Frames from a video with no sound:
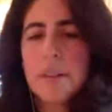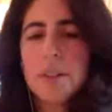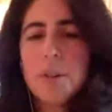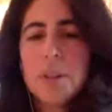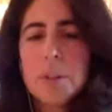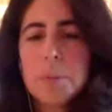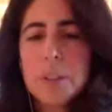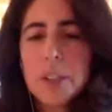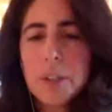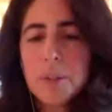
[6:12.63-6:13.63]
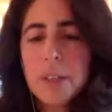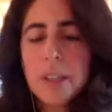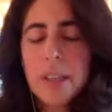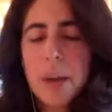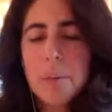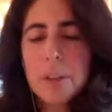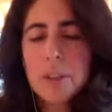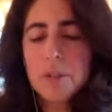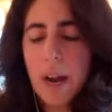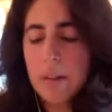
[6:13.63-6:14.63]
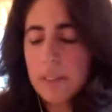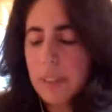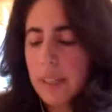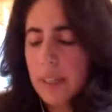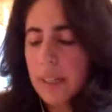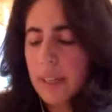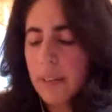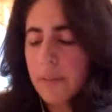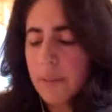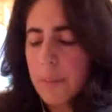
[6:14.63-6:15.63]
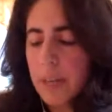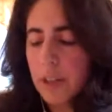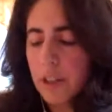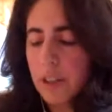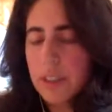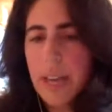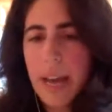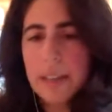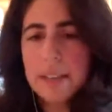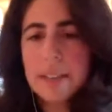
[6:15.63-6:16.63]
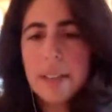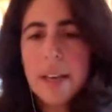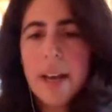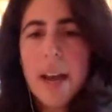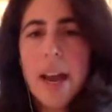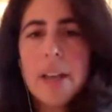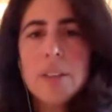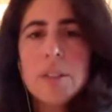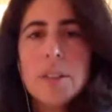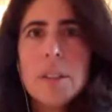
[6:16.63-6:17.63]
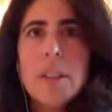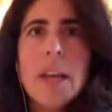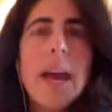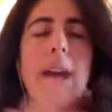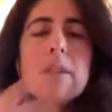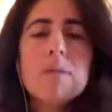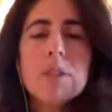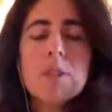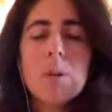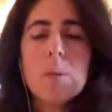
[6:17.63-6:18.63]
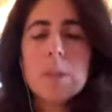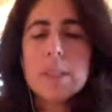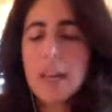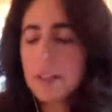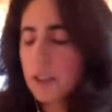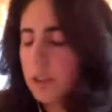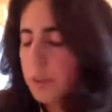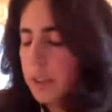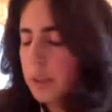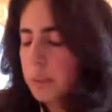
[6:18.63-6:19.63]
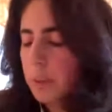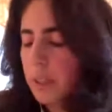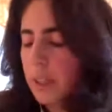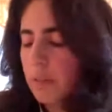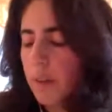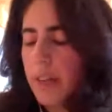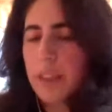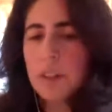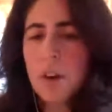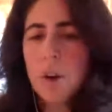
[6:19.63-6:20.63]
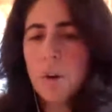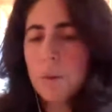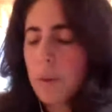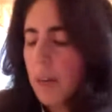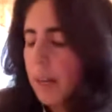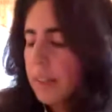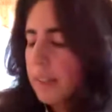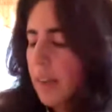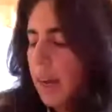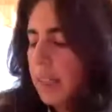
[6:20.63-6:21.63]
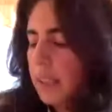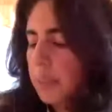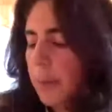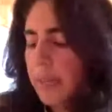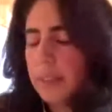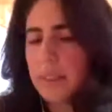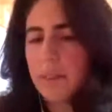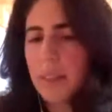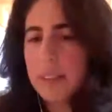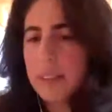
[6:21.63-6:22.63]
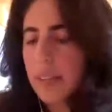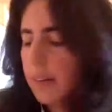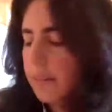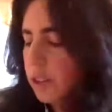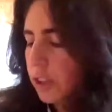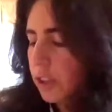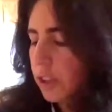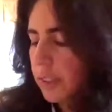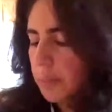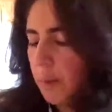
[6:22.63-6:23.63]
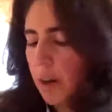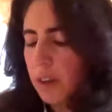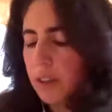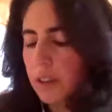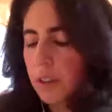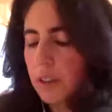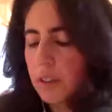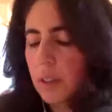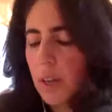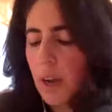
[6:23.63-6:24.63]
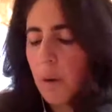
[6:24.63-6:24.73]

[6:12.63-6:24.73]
So this was a unit that was grounded in informational text, and the end result was that students were going to write their own science-based investigative journalism articles